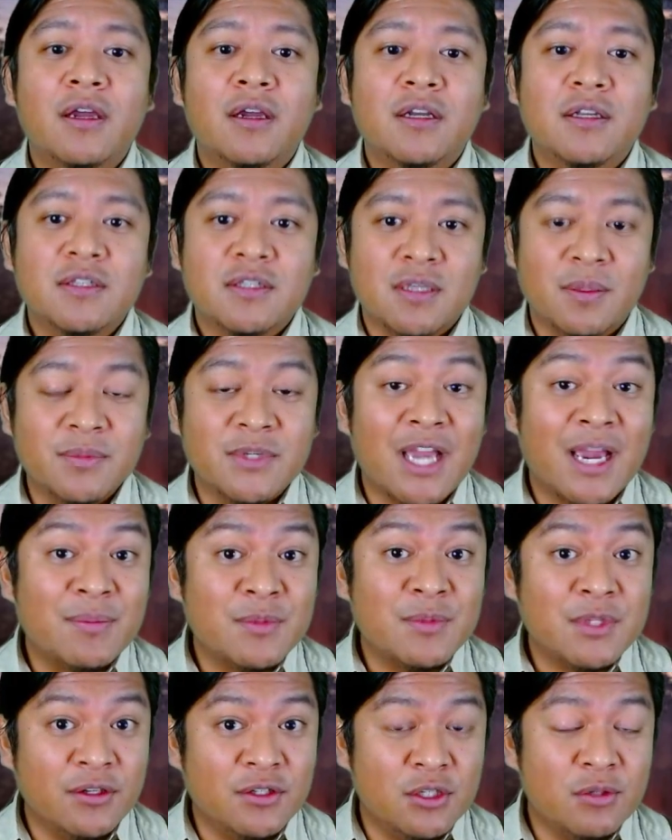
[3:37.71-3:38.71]
Sometimes
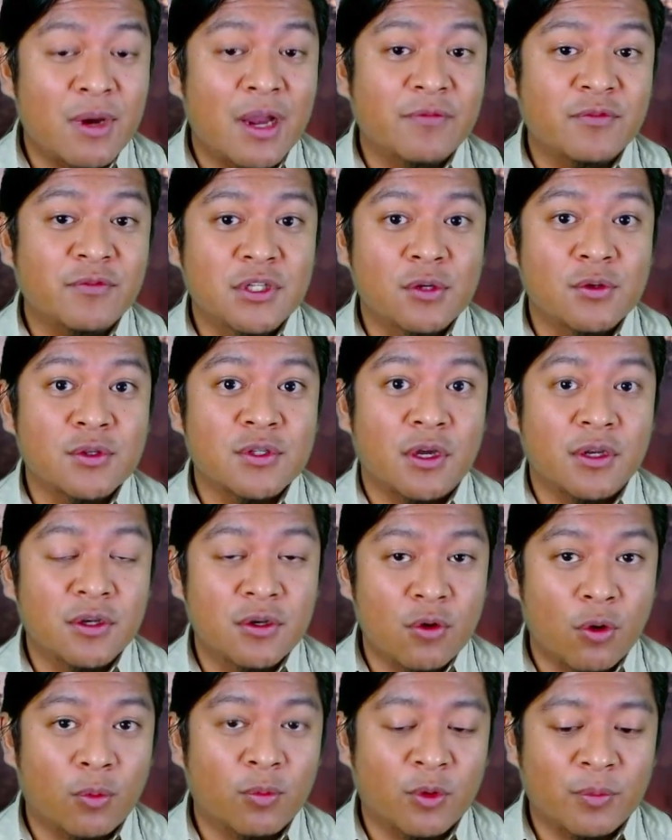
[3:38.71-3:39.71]
I do have to use a
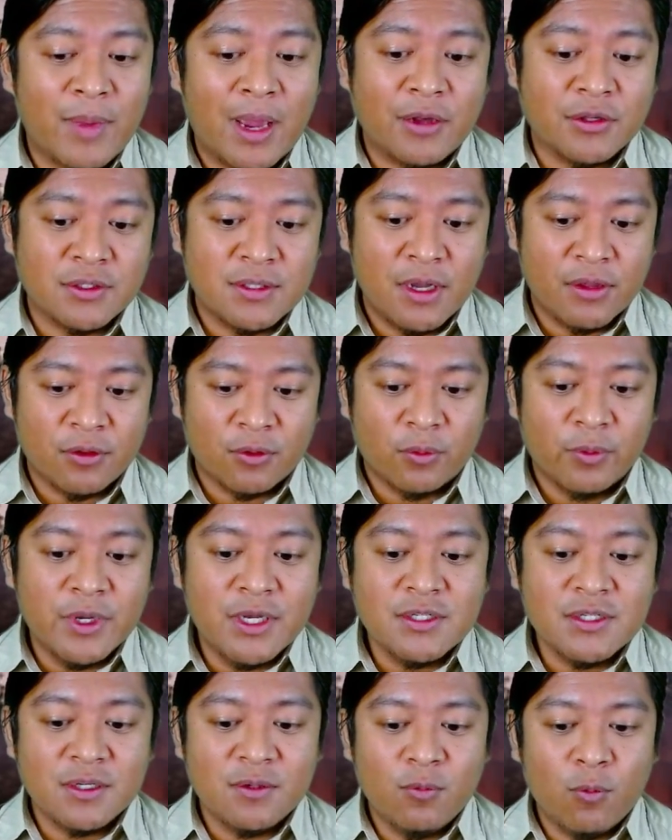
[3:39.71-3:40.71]
normal mouse. Now, the
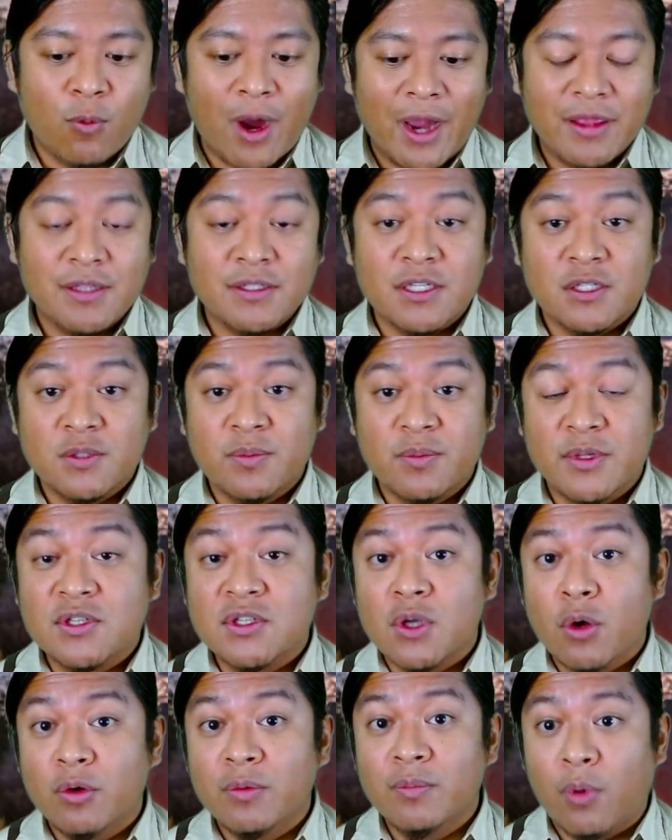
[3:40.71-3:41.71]
reason why this has been
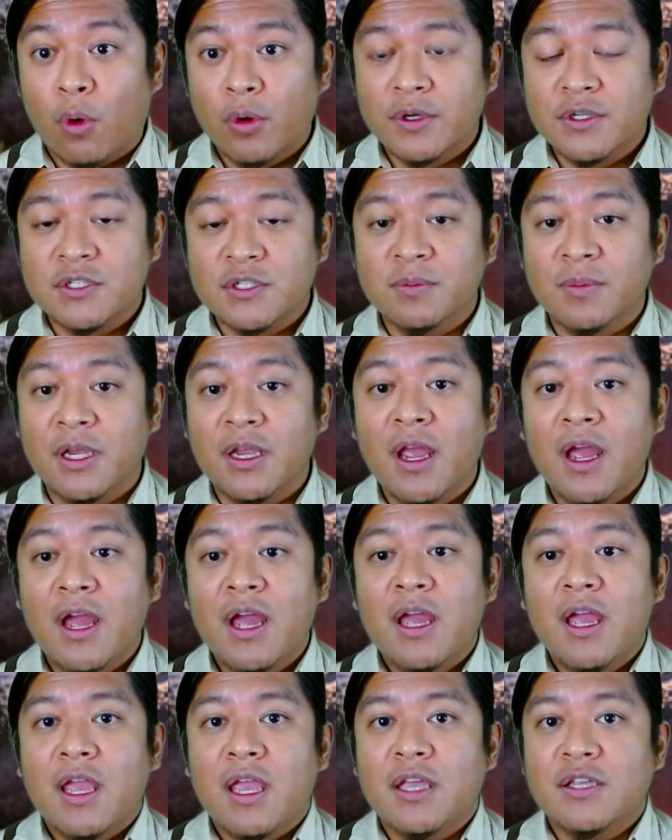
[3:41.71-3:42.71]
so important to me
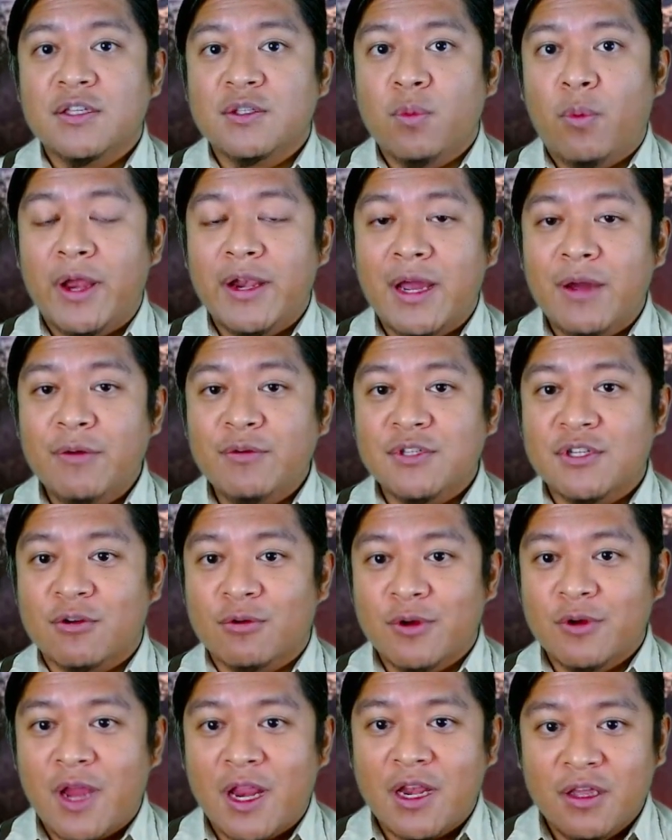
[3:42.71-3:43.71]
is when I was
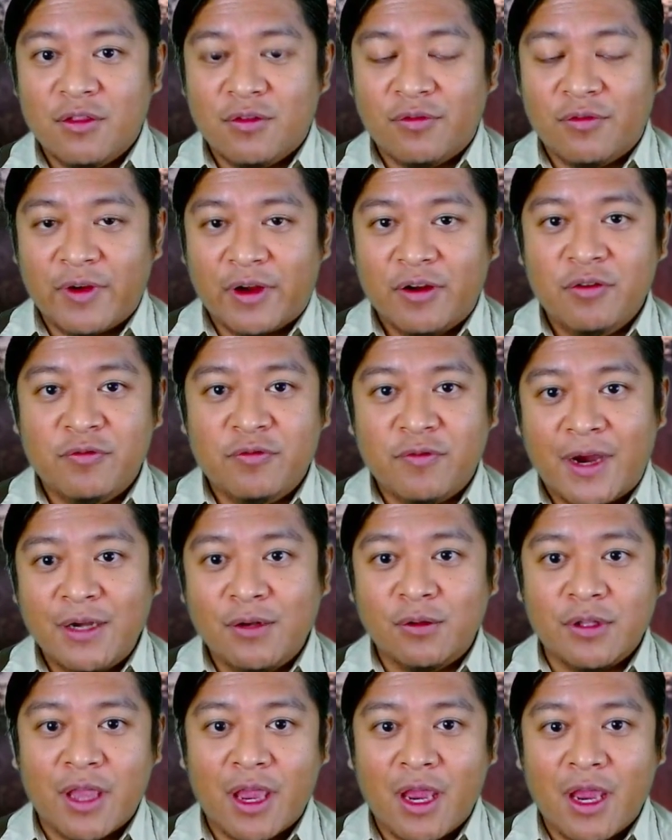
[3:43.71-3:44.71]
creating the very final
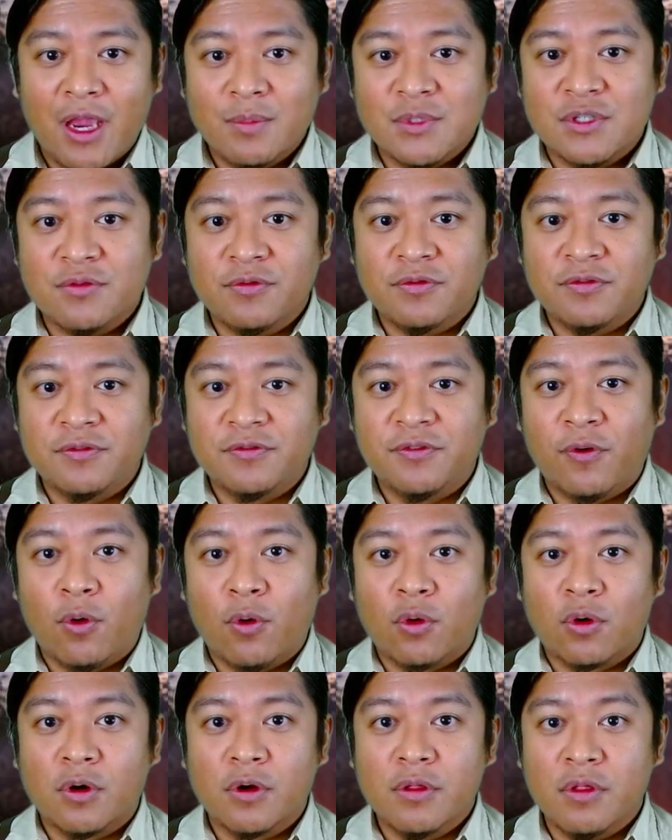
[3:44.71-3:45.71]
games
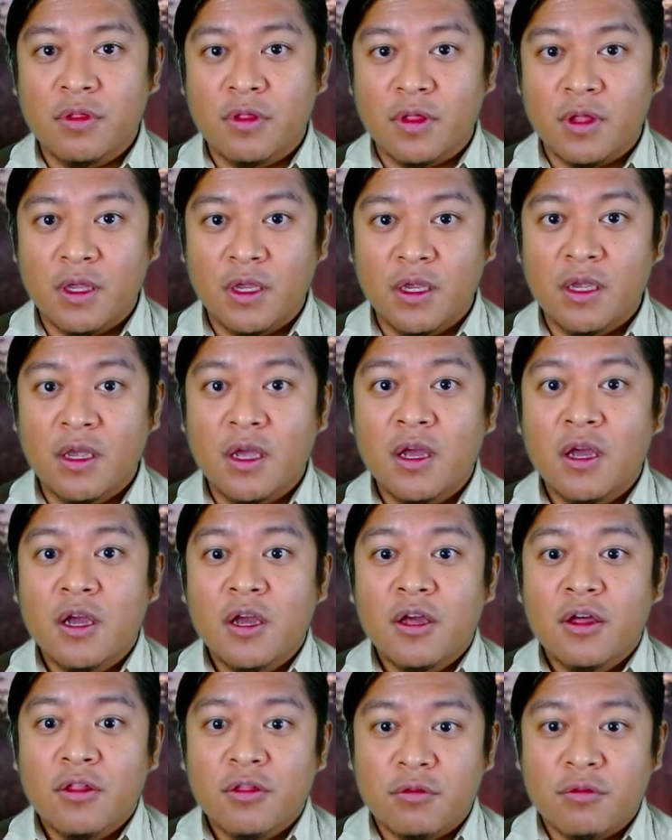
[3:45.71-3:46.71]
for the
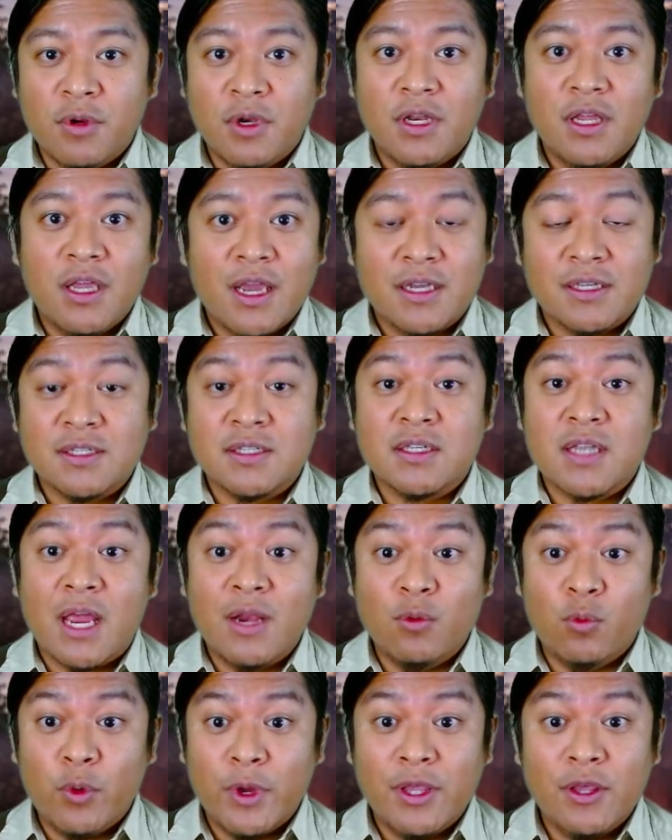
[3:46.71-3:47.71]
3DS and
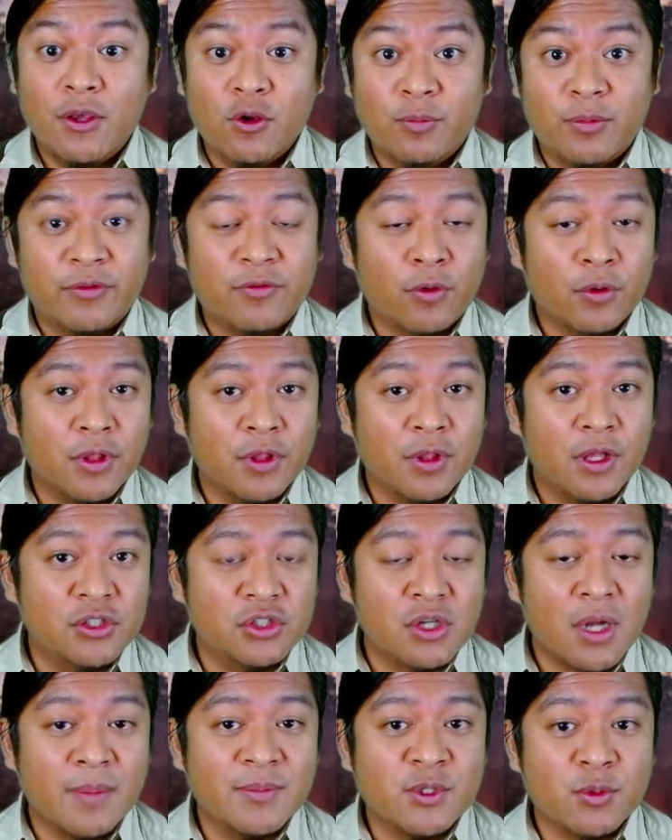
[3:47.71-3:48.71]
Wii U before the
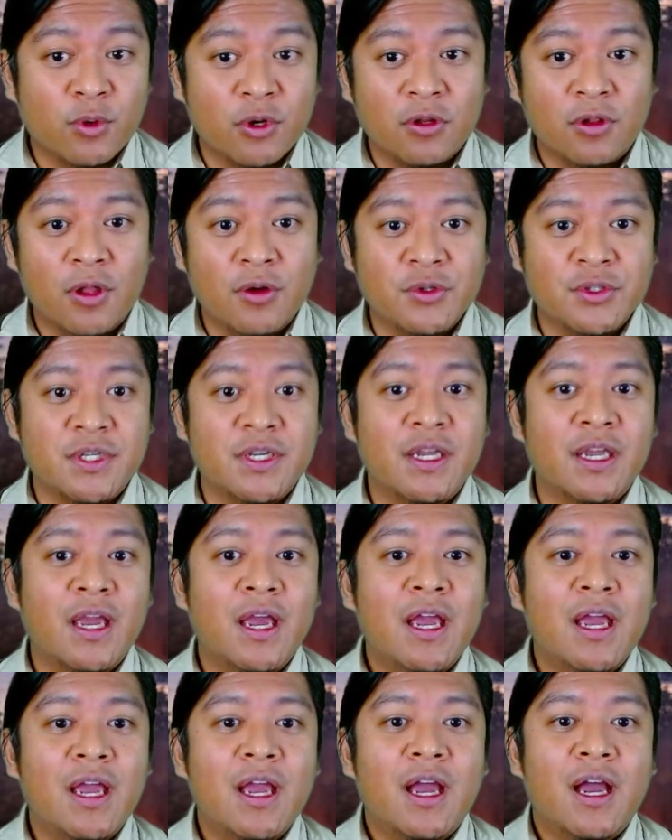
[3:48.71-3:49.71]
eShops were closing,
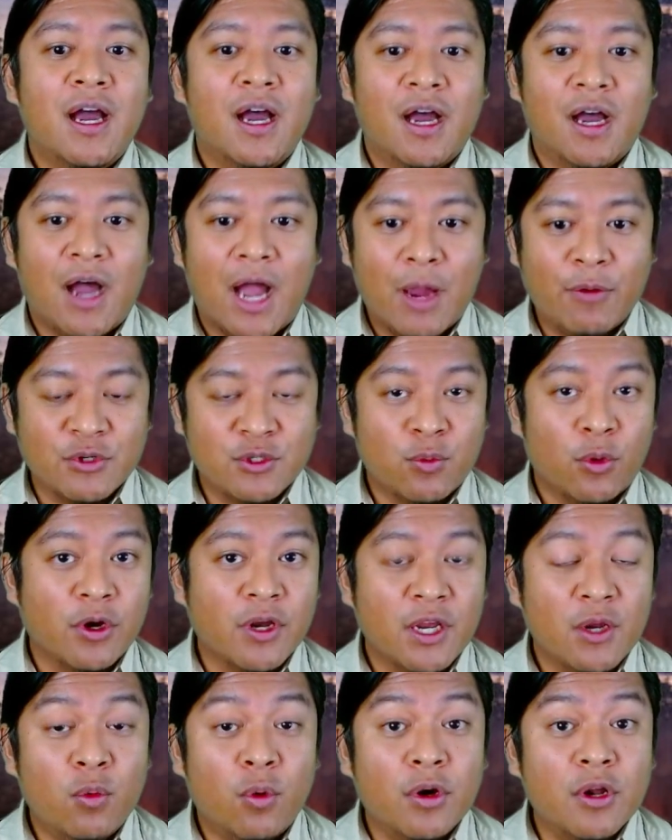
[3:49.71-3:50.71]
I was
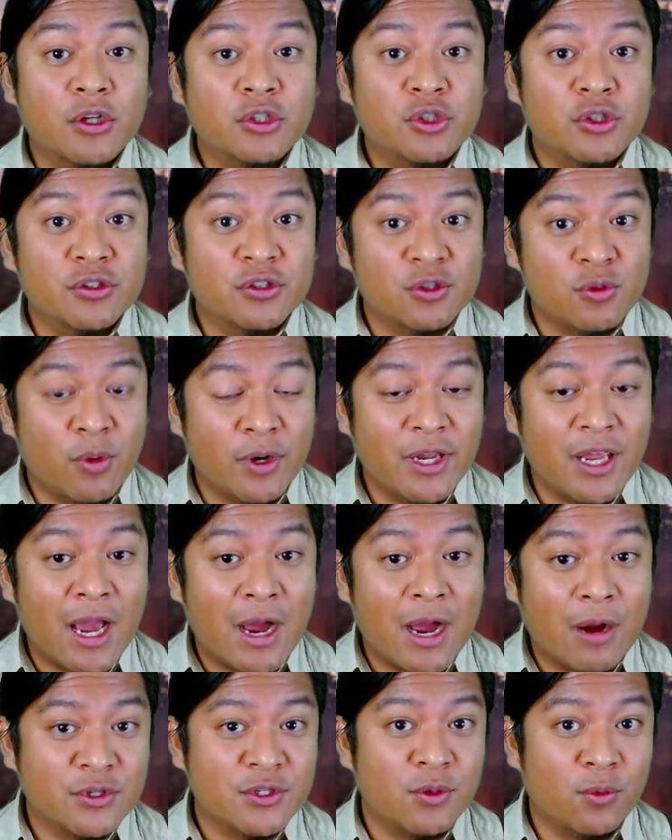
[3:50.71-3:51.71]
working 120
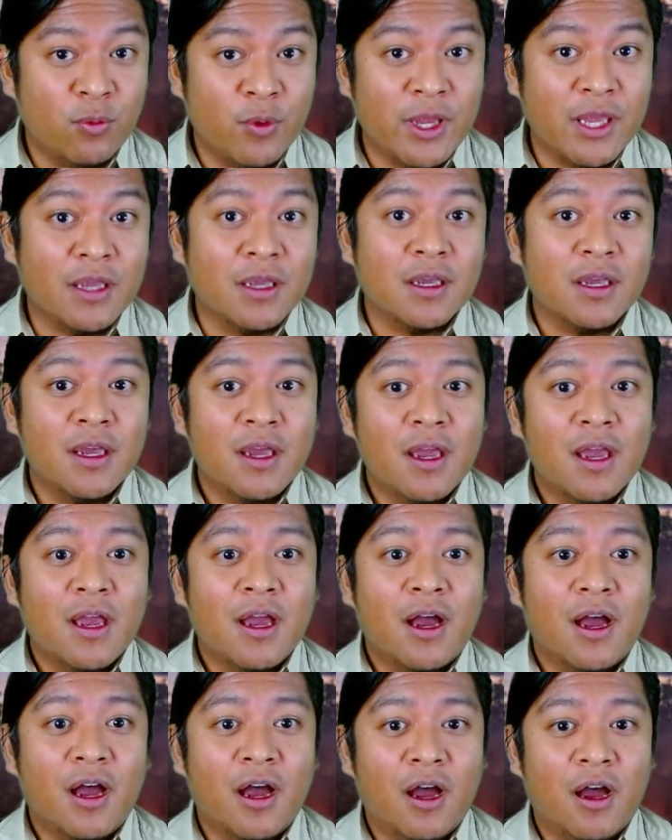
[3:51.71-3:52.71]
hours a week
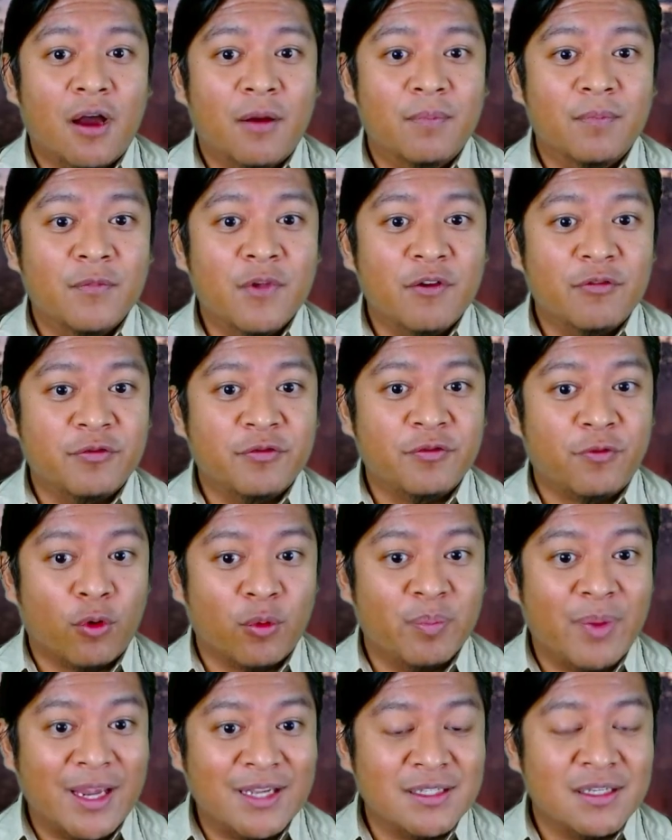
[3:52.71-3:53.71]
for
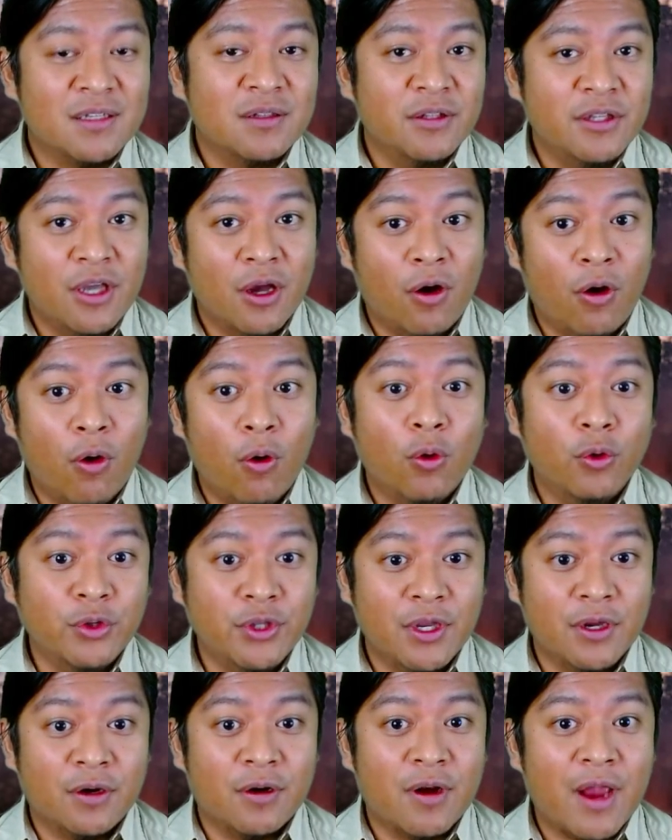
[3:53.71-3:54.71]
basically a whole
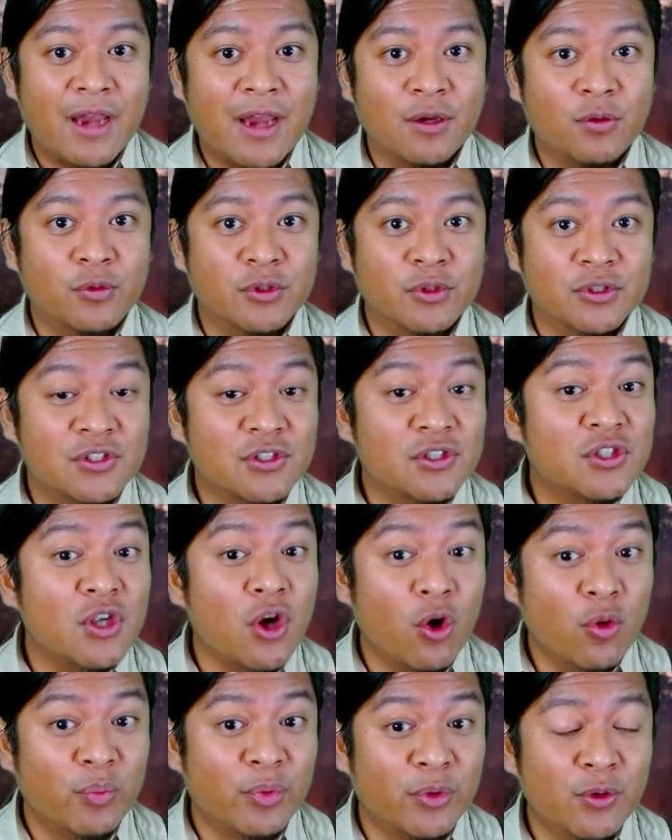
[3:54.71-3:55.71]
year, and it was
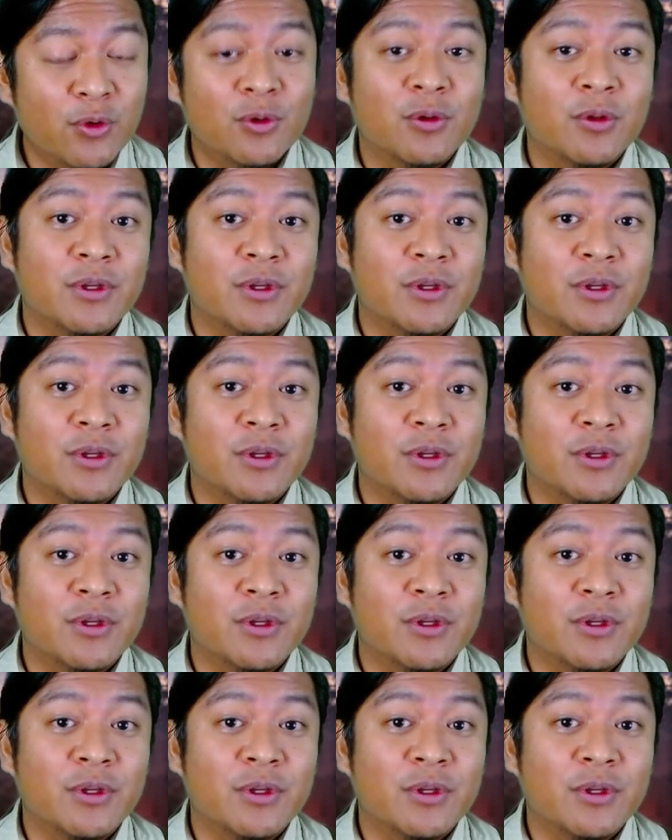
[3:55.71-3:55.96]
so brutal.